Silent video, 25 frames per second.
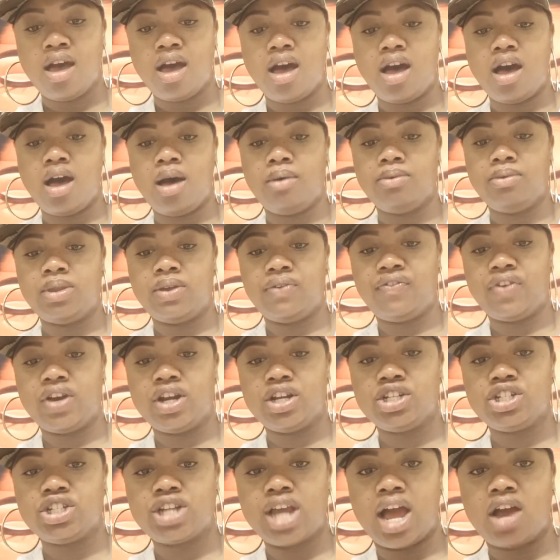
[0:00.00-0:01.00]
The
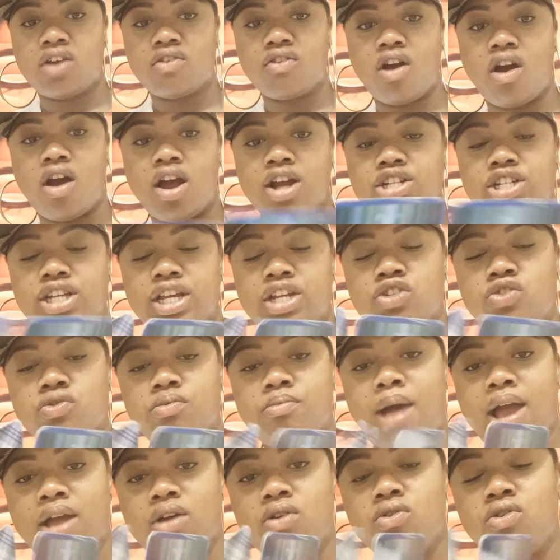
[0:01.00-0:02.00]
first chakra Archangel
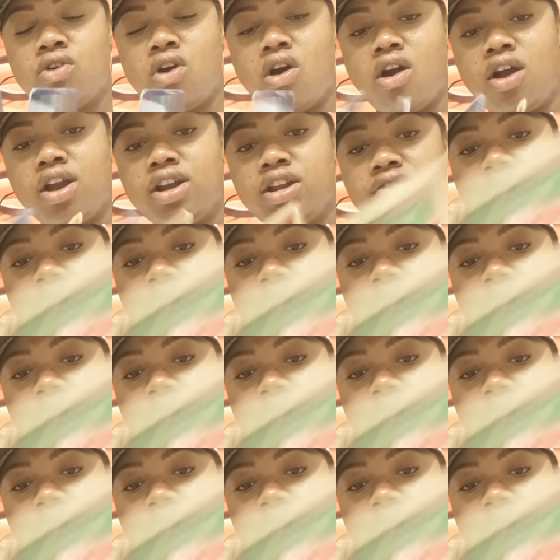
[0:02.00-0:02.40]
Michael card